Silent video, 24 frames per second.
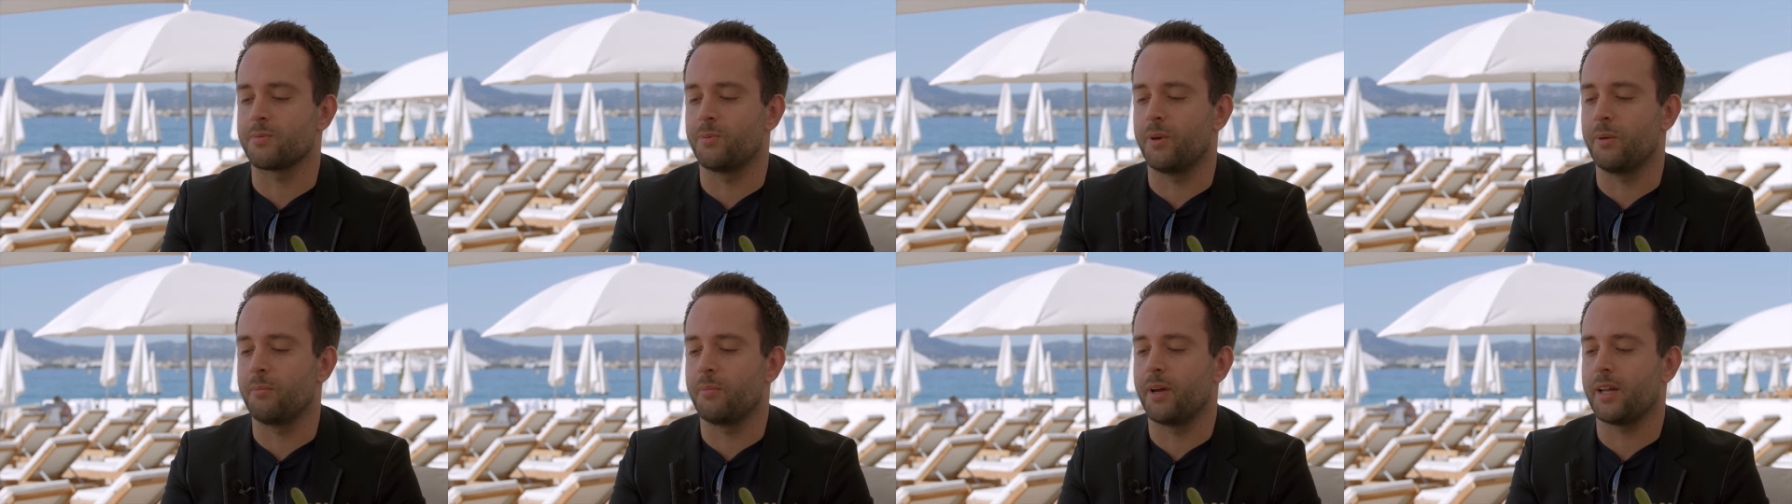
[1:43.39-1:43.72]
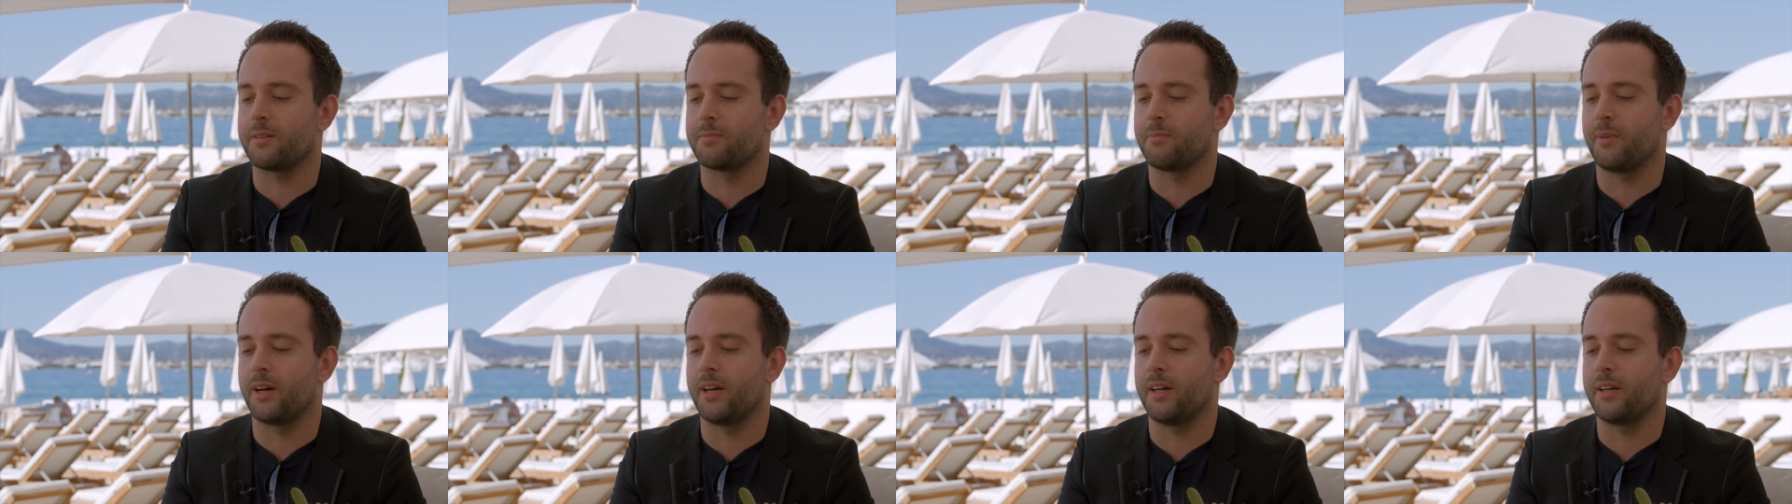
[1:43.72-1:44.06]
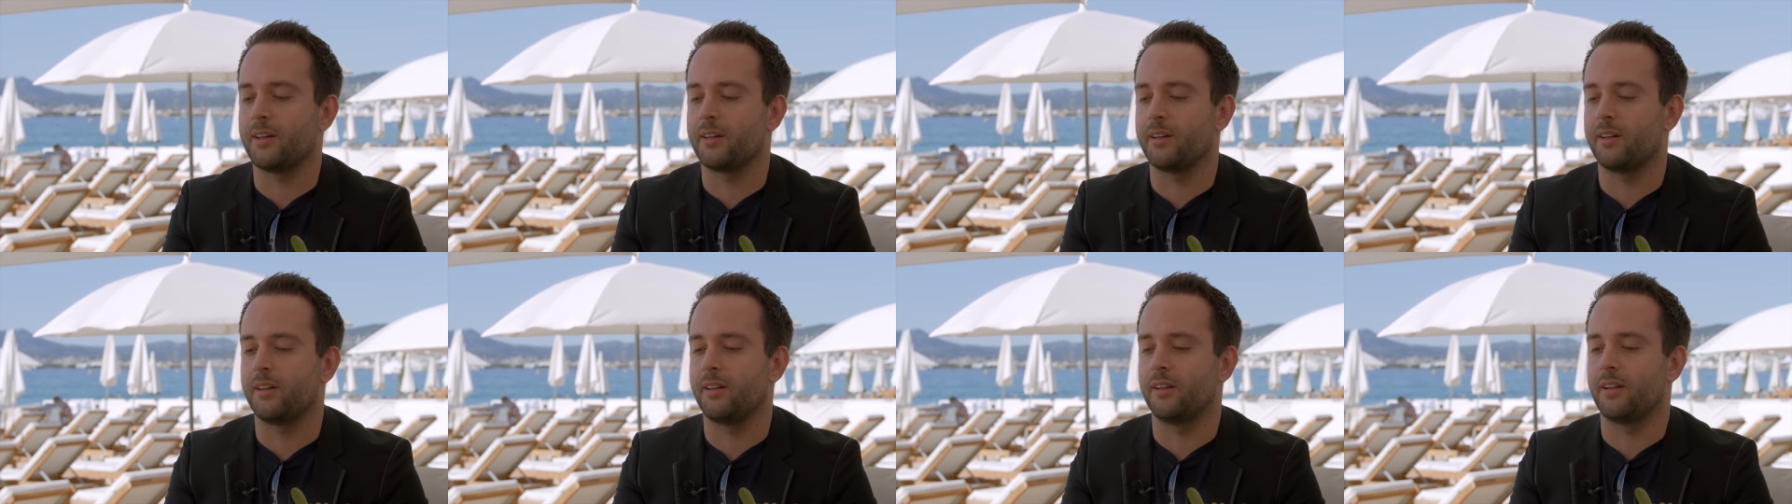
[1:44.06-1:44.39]
We met
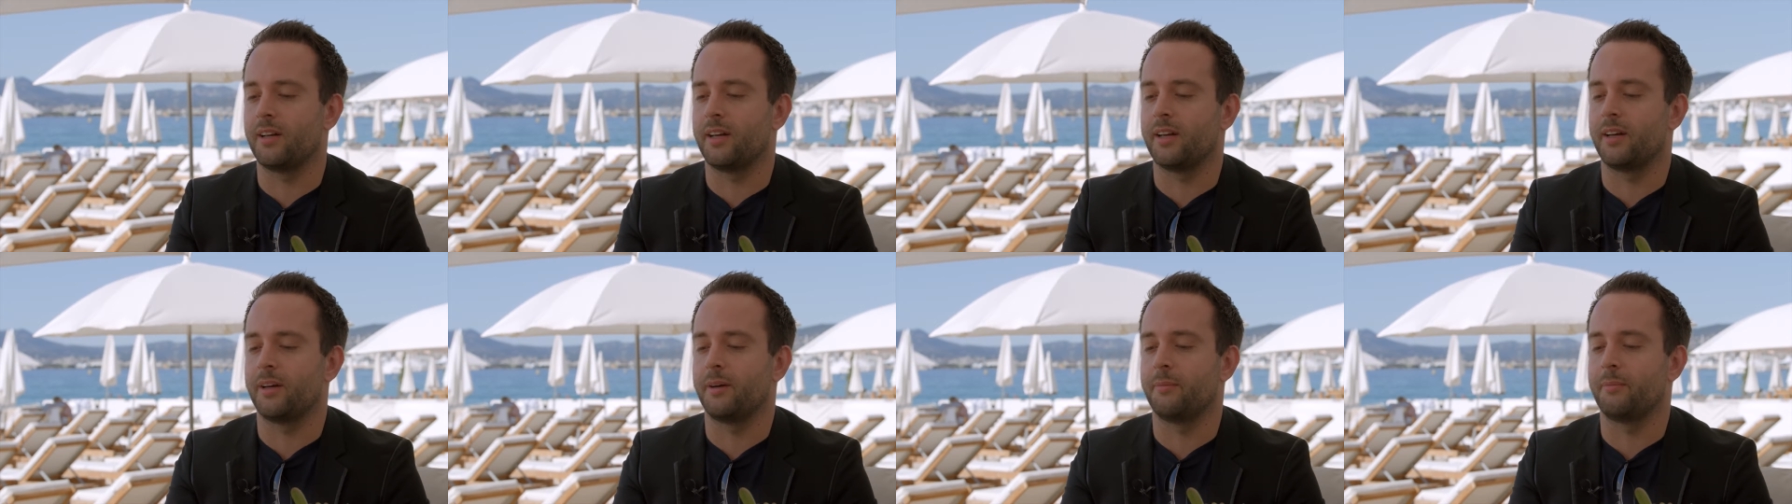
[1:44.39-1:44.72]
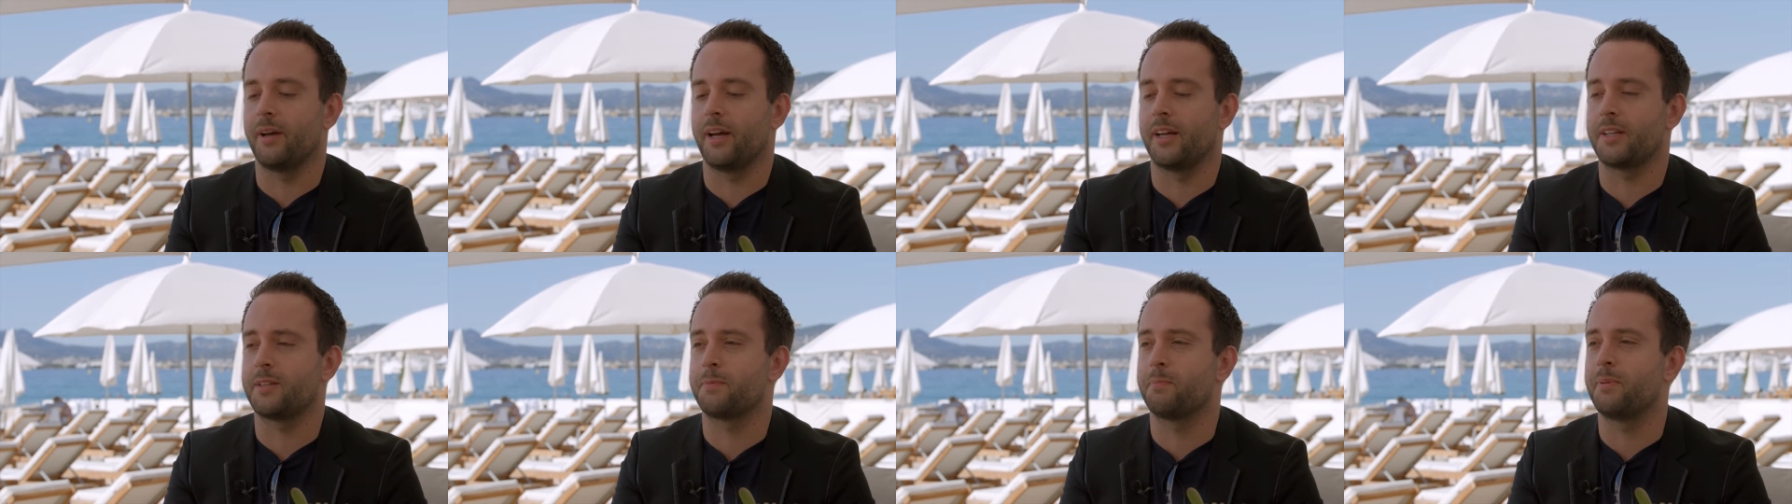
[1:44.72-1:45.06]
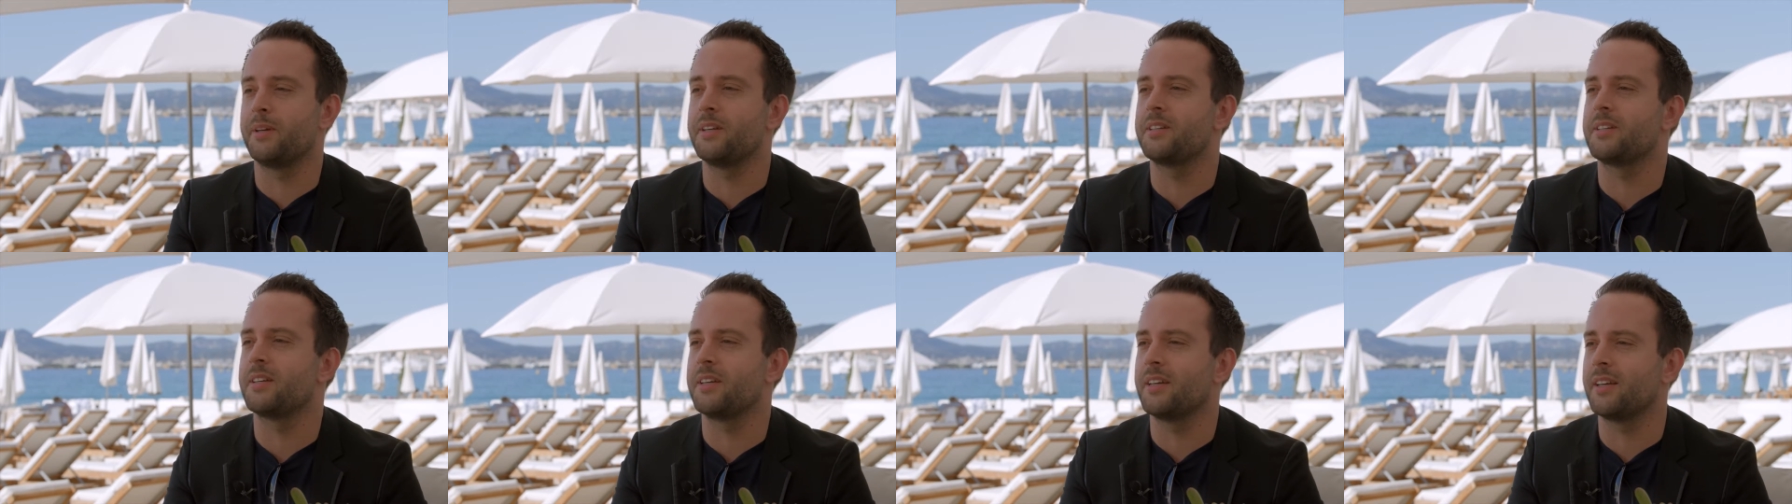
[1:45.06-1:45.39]
Michael at
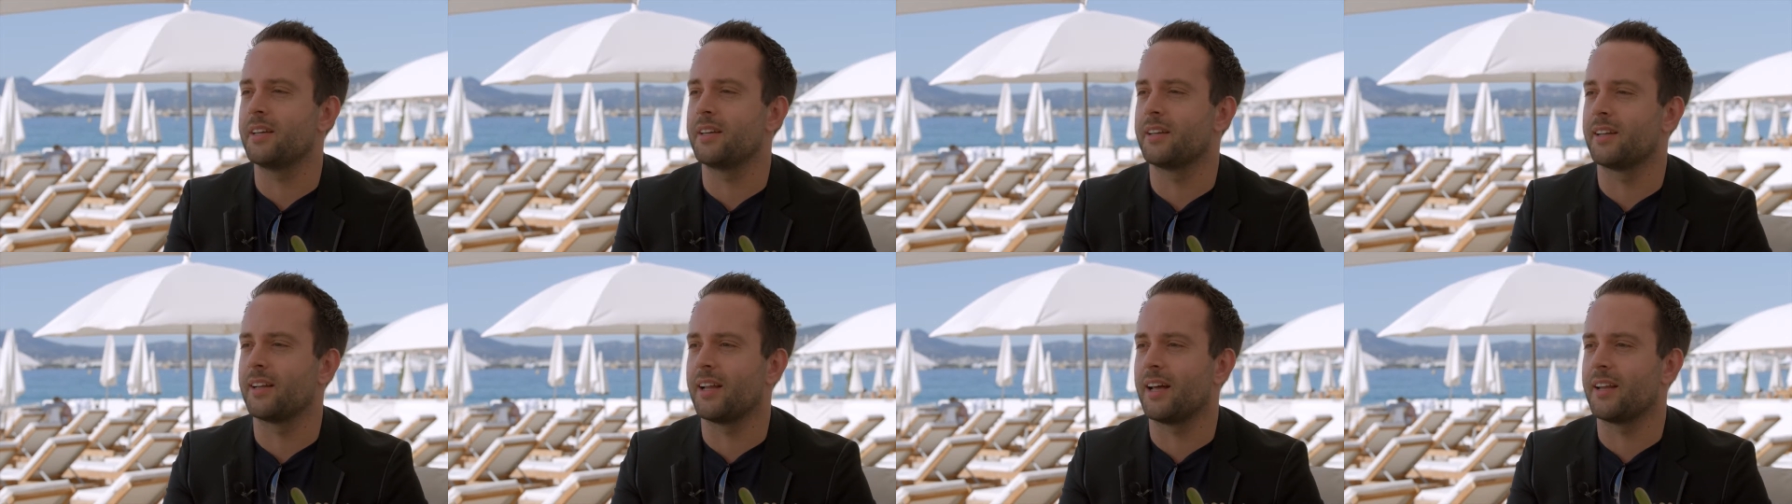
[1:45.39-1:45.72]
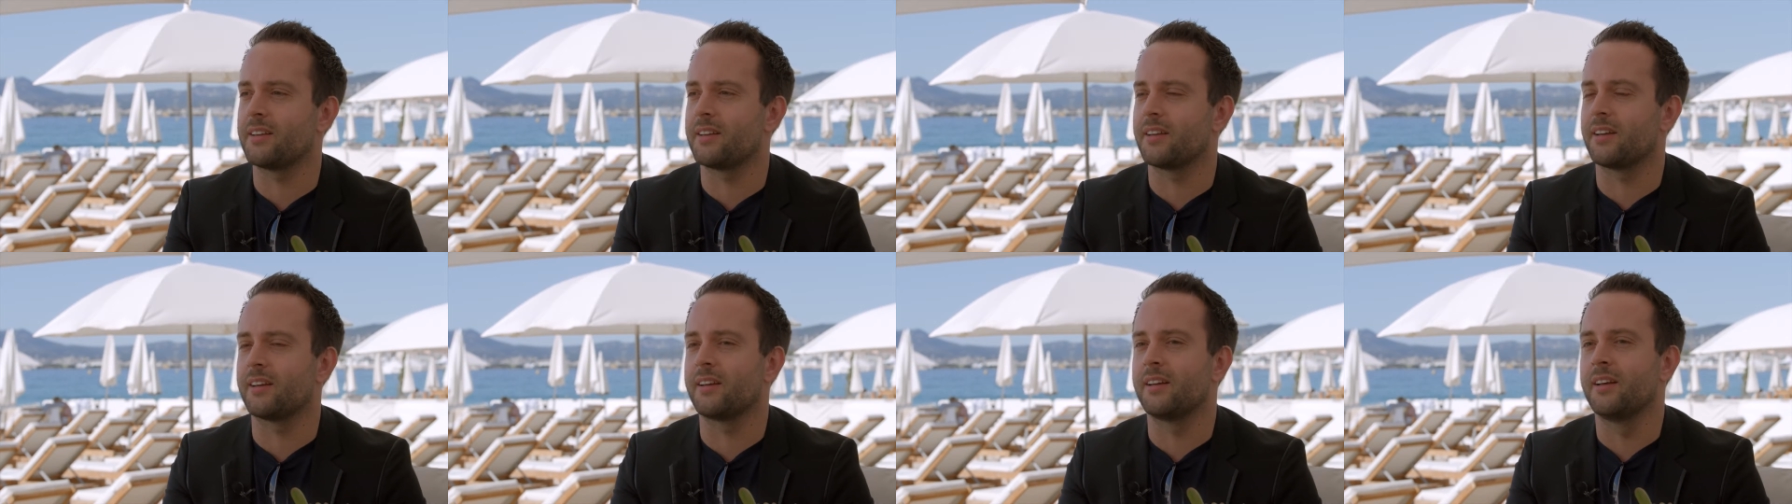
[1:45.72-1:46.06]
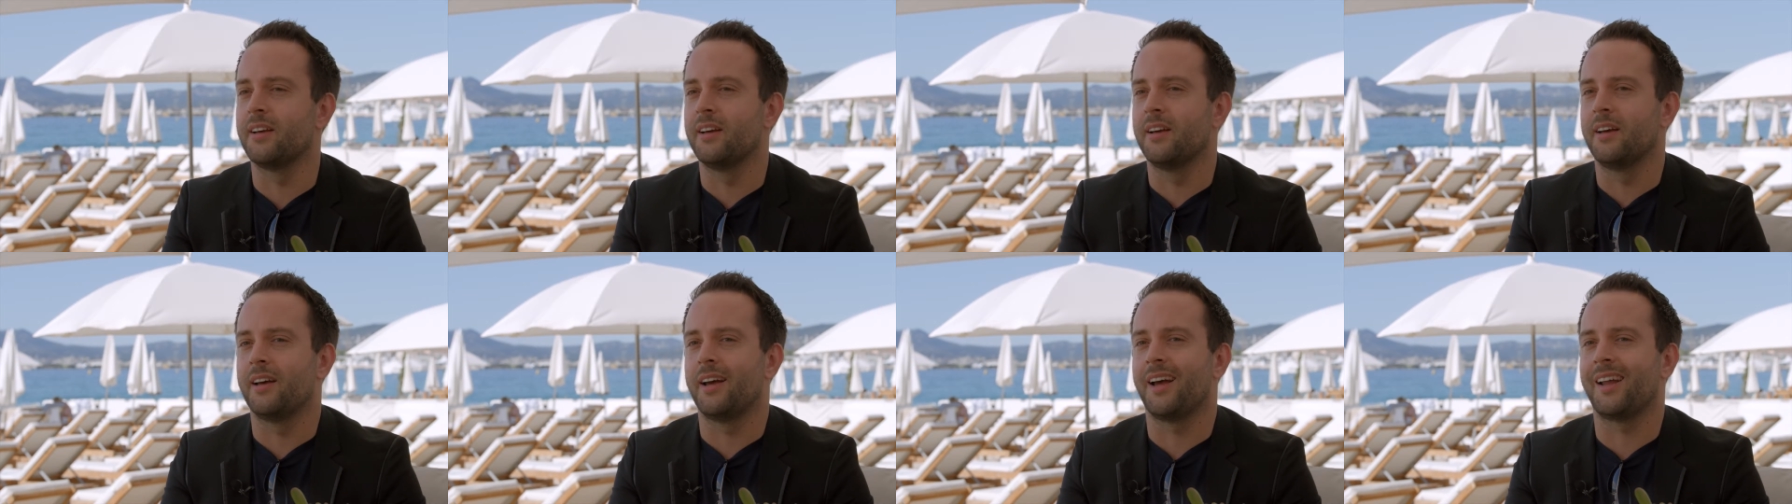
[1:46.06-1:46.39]
PTE in London,
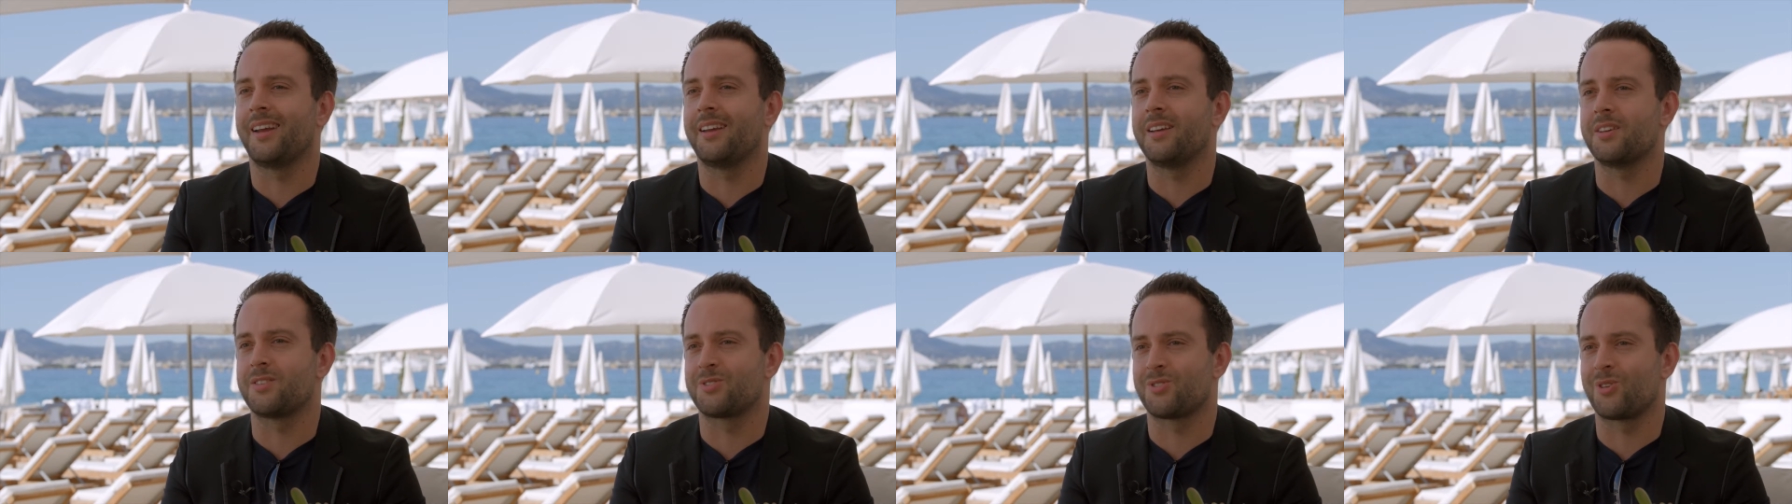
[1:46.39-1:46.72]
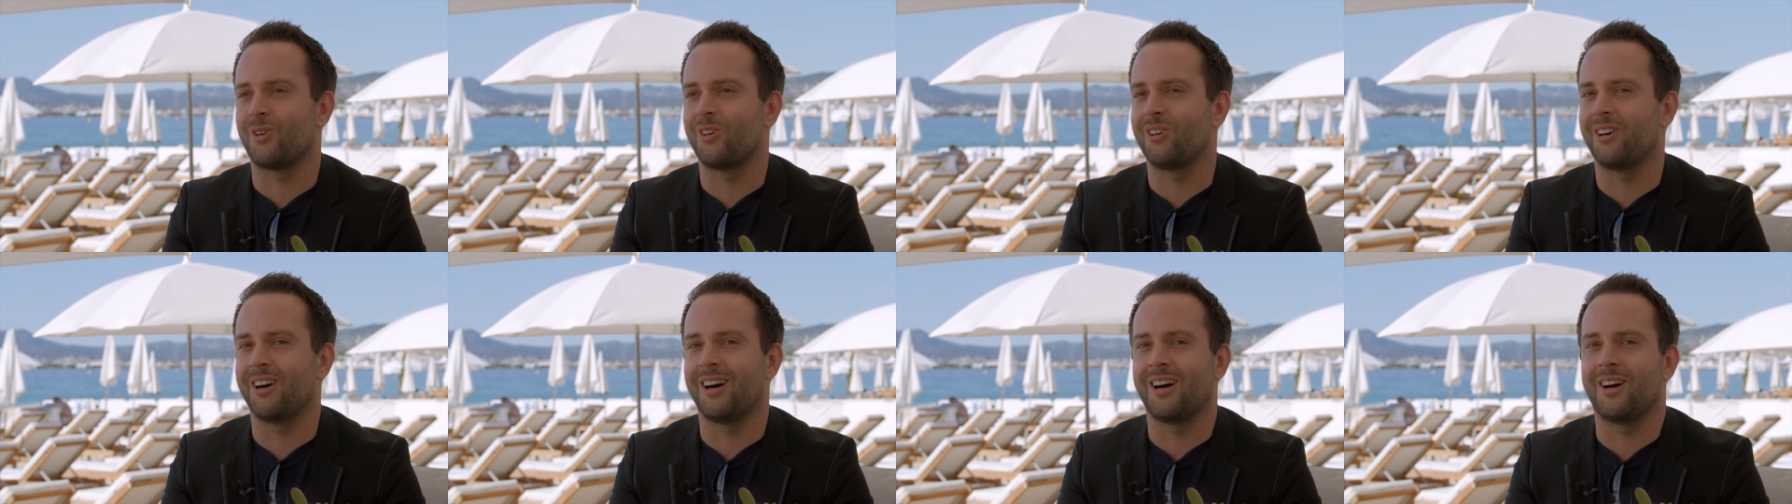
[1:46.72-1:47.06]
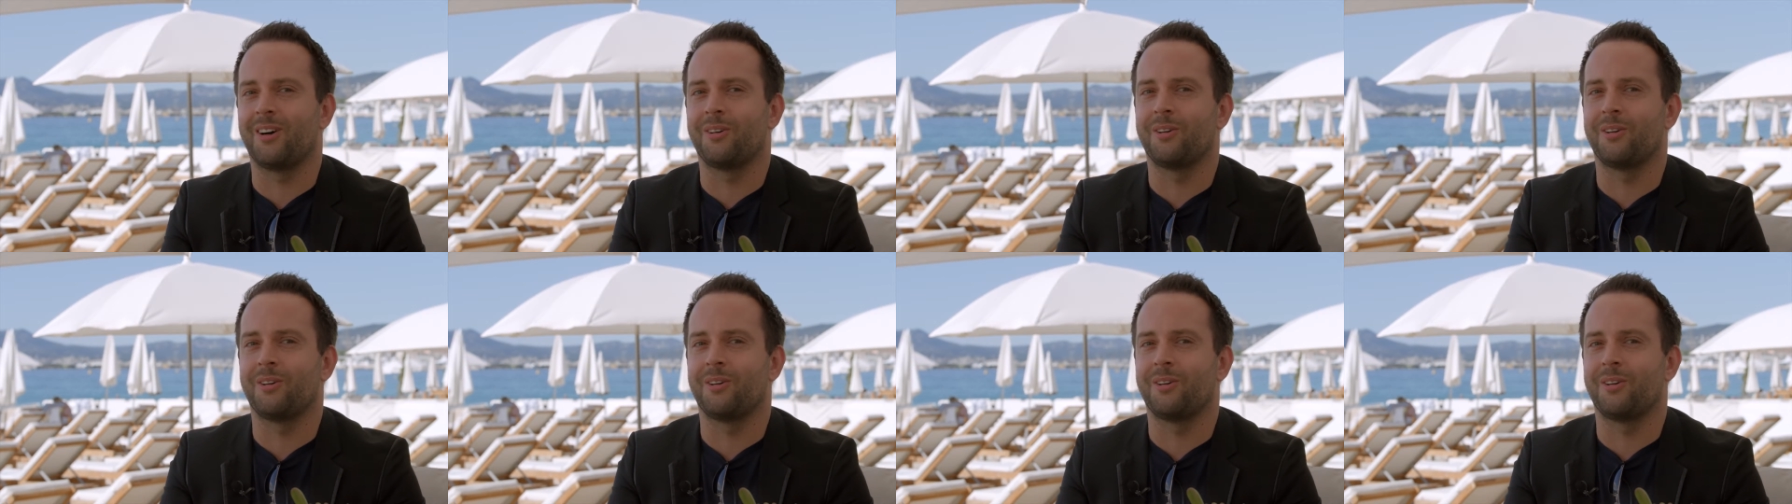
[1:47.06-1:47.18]
and he saw